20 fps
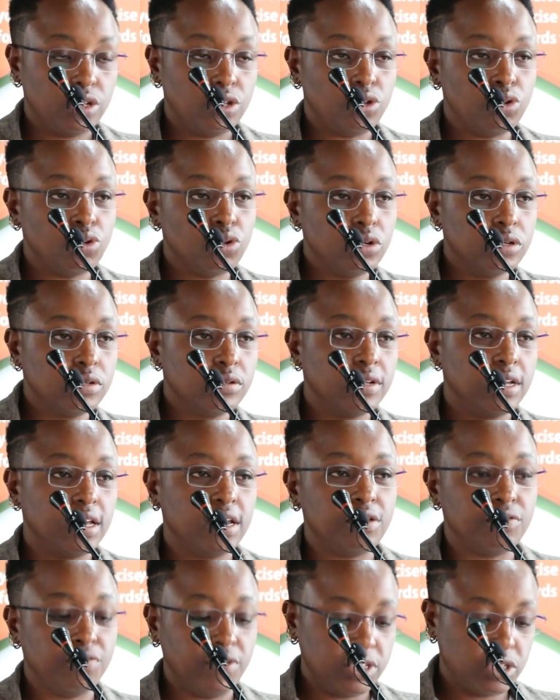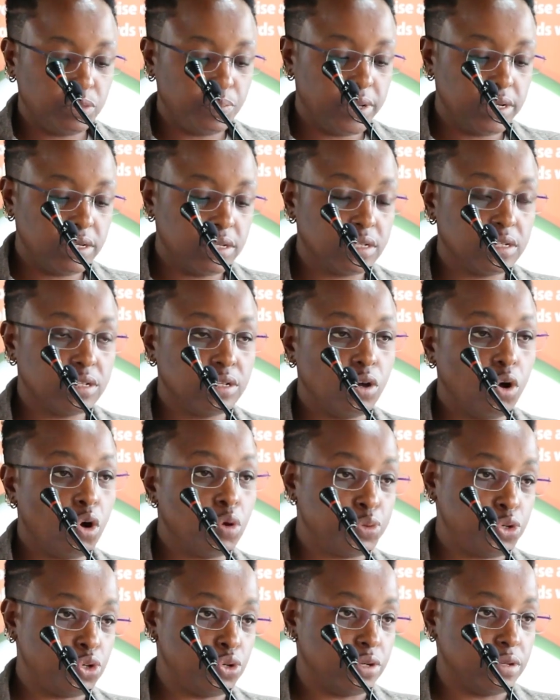your investment
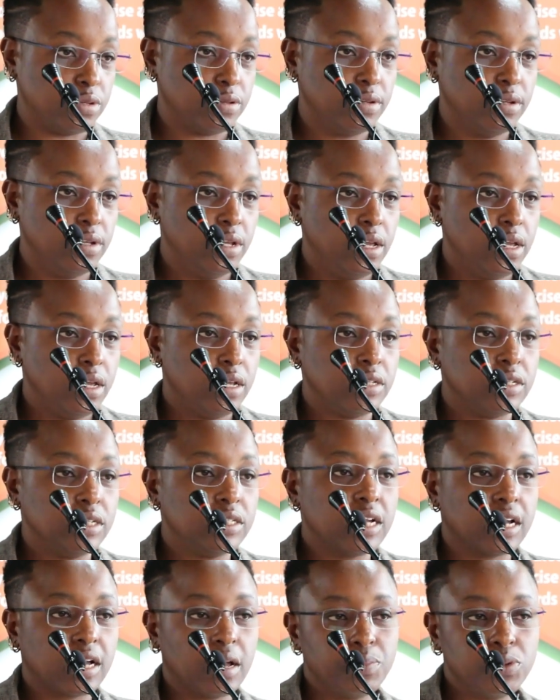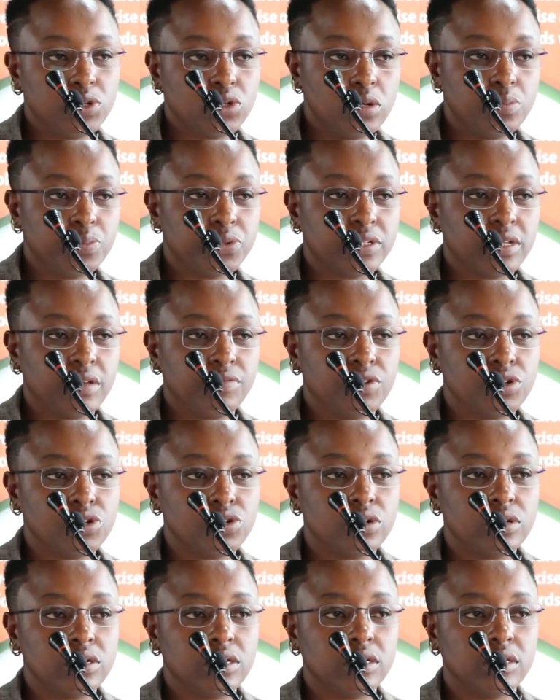option? Is it a capital
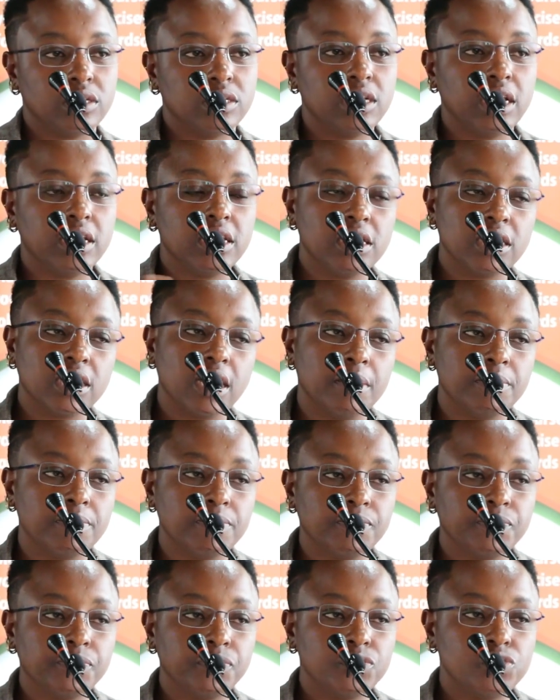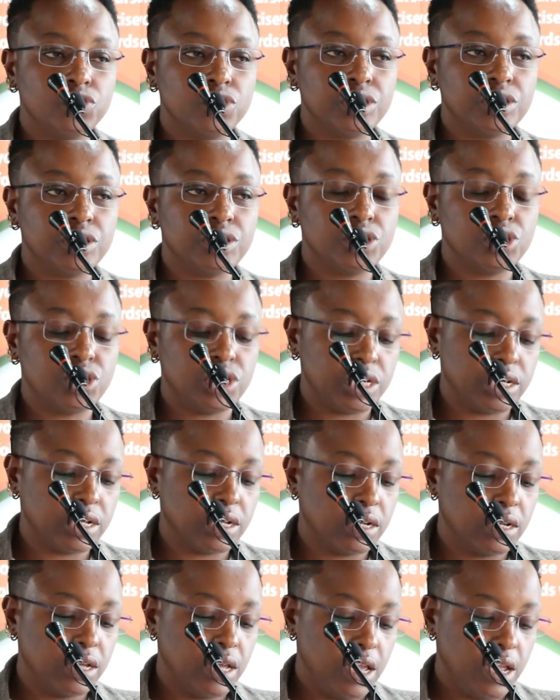preservation? Is it an income
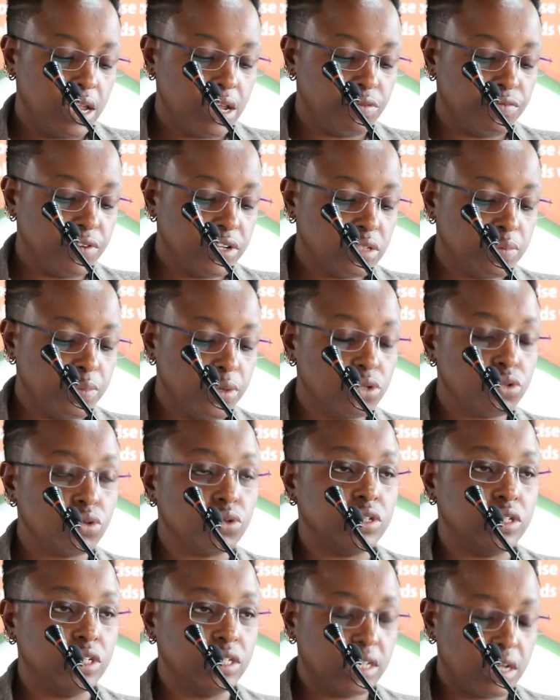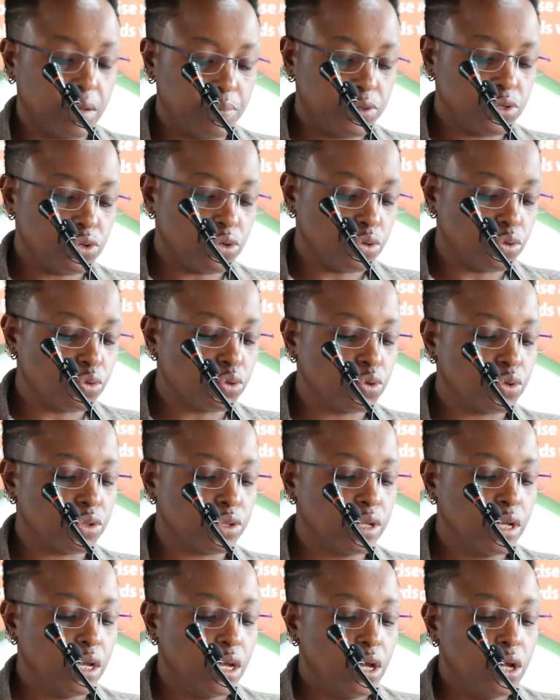generating investment, or is it capital
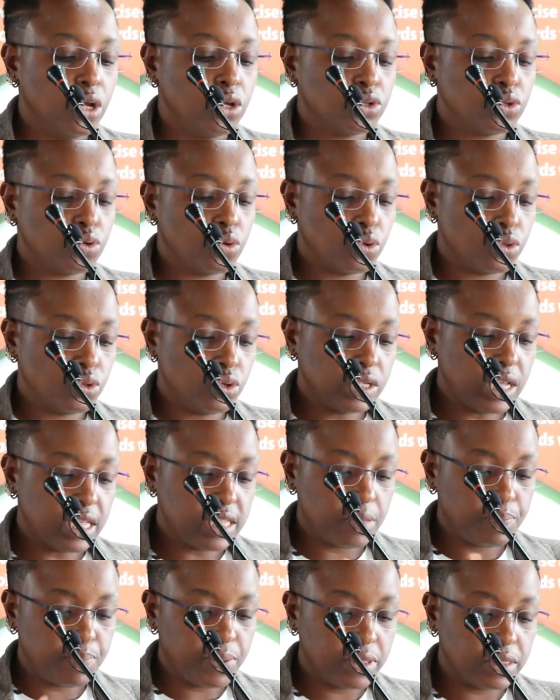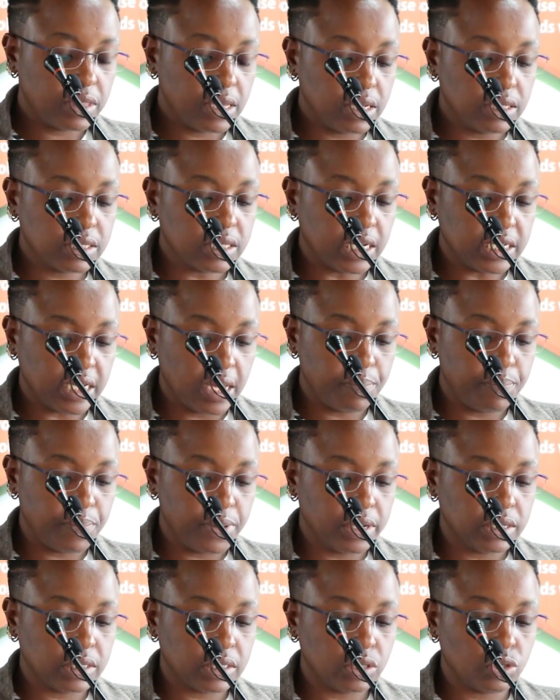growth? So those are the things that I
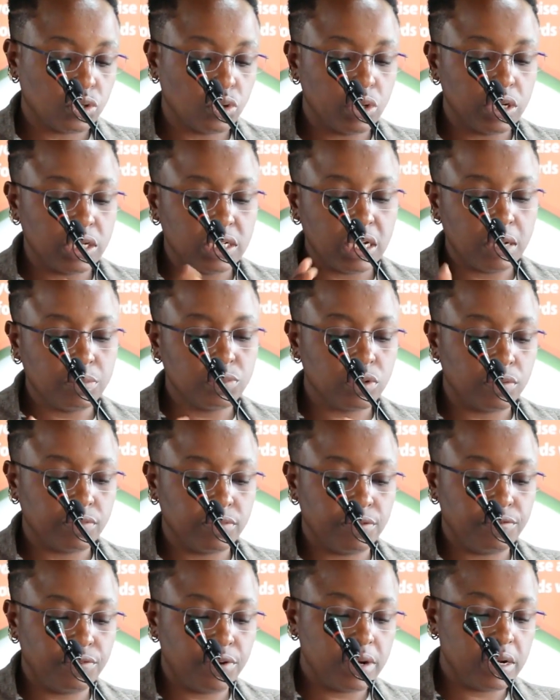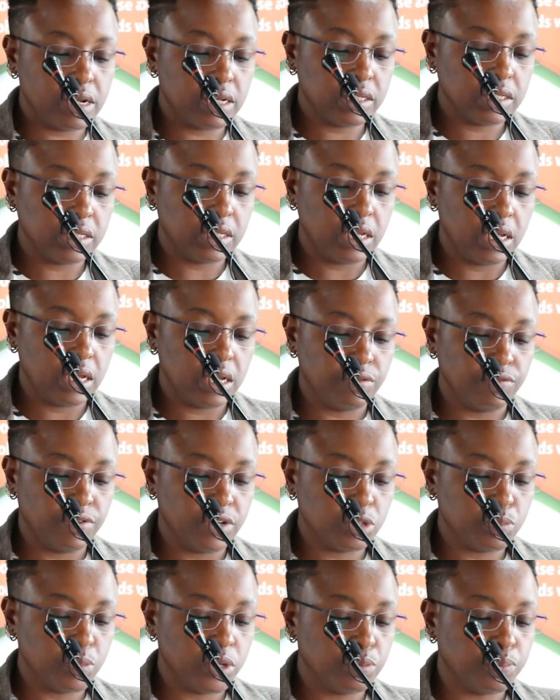picked. So in terms of the various
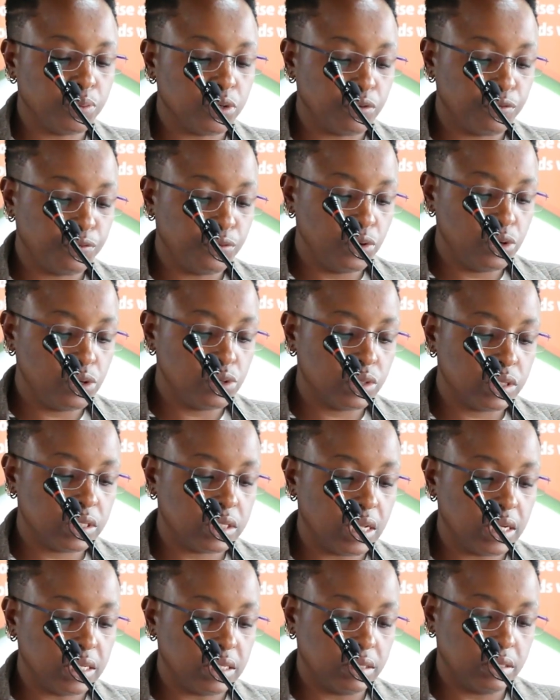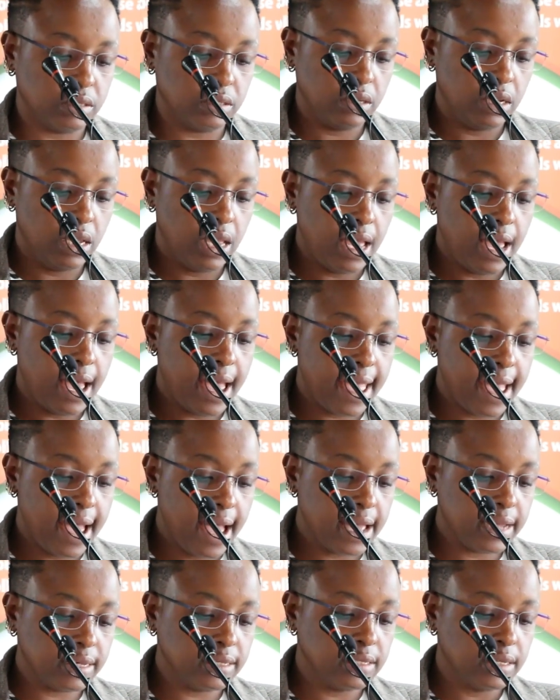investment portfolios that I
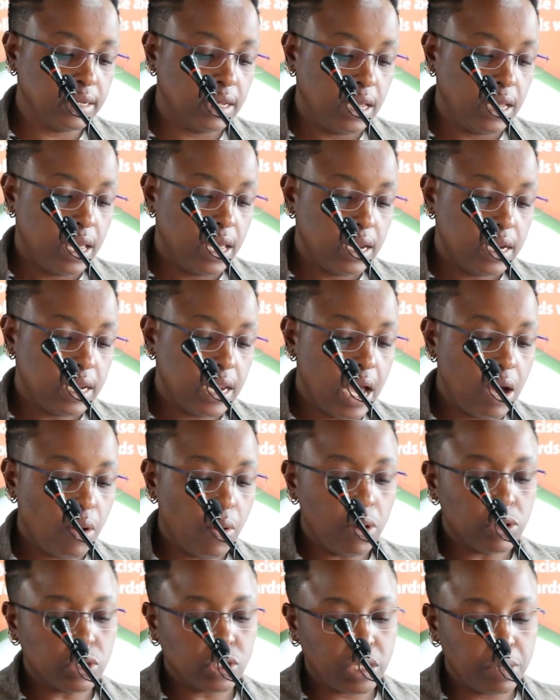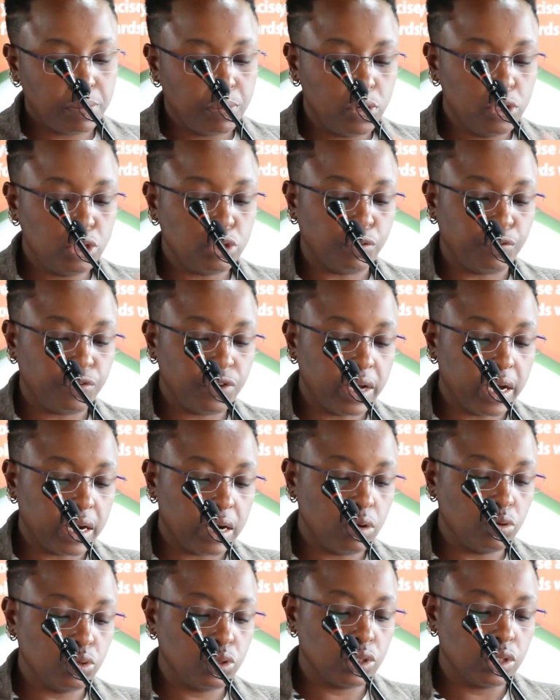had, now I was able to figure
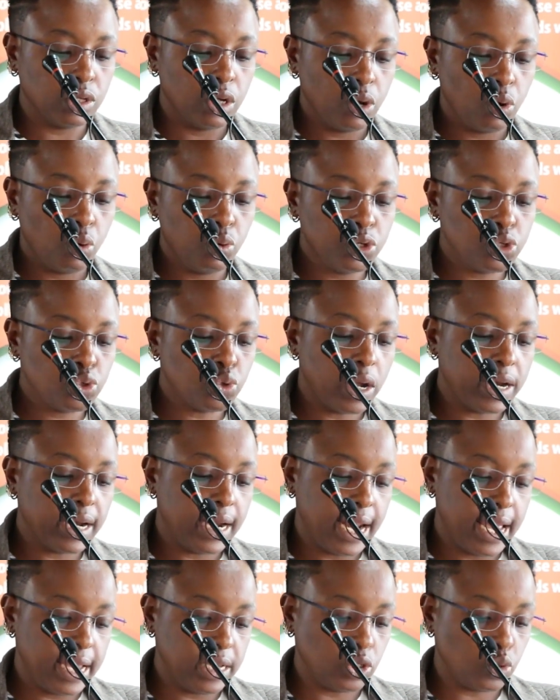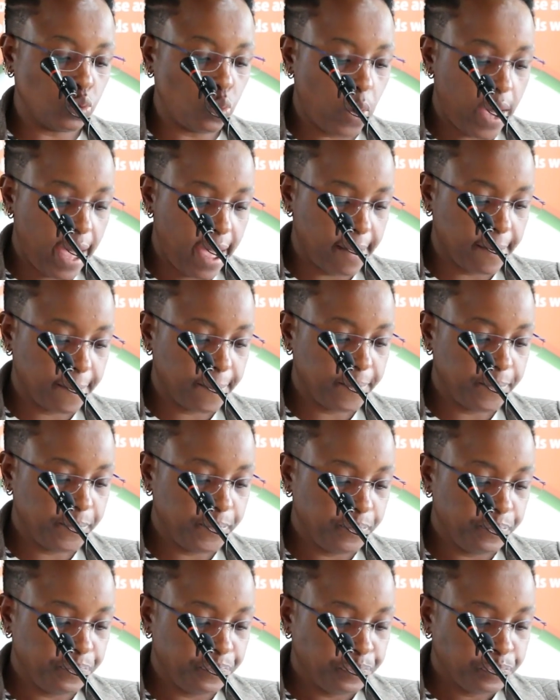out which one lies where.
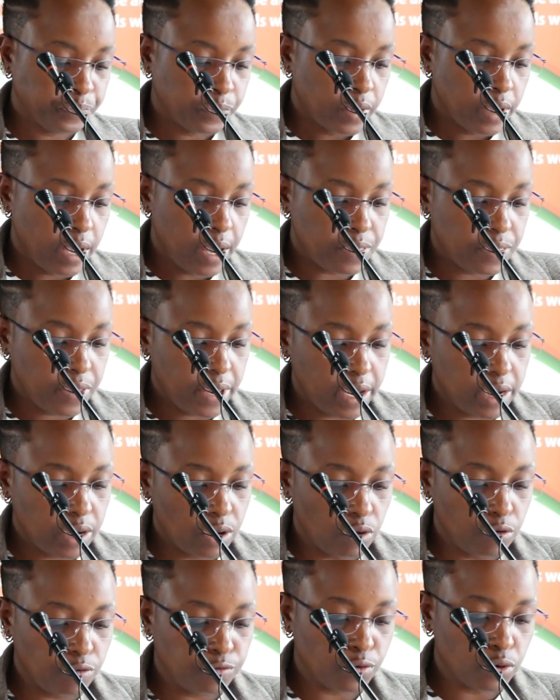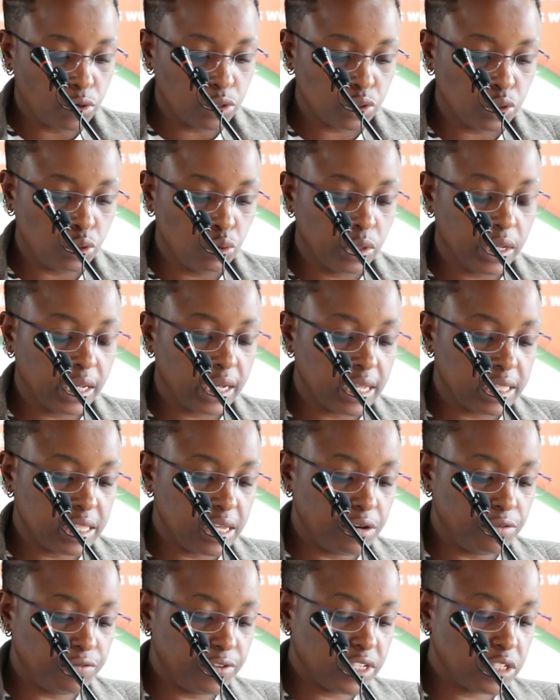And then, of course, looking at
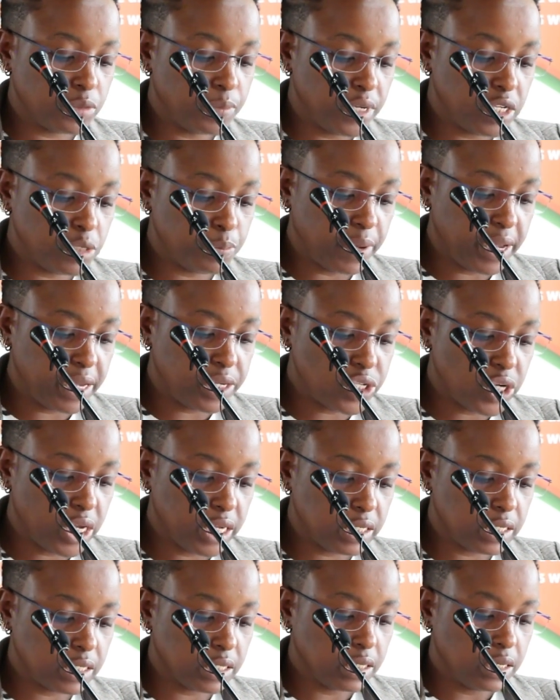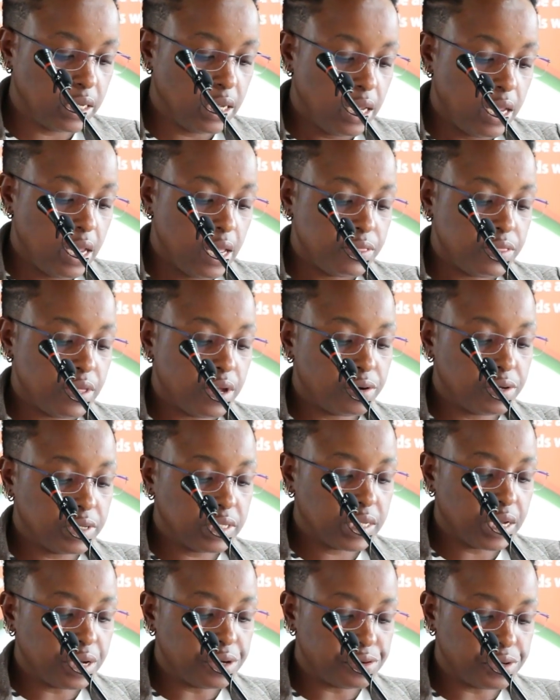the investment pie chart, the
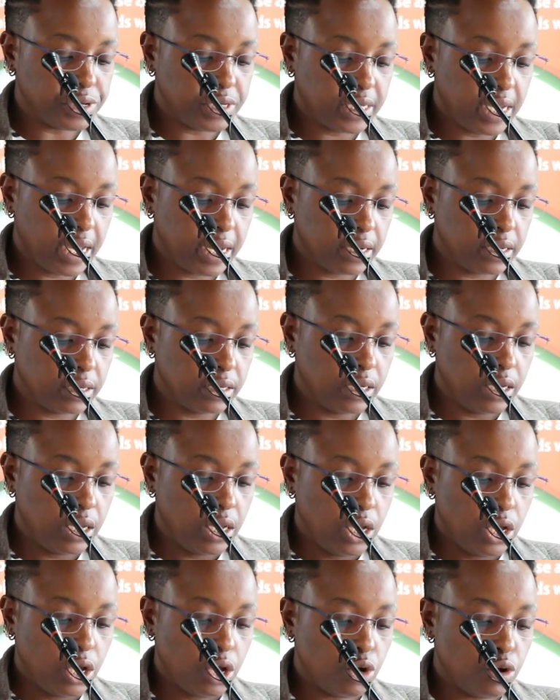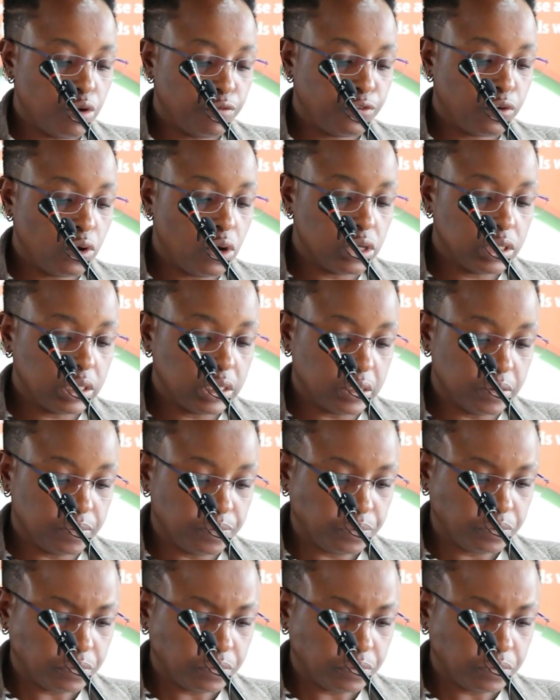risk and return, and of course,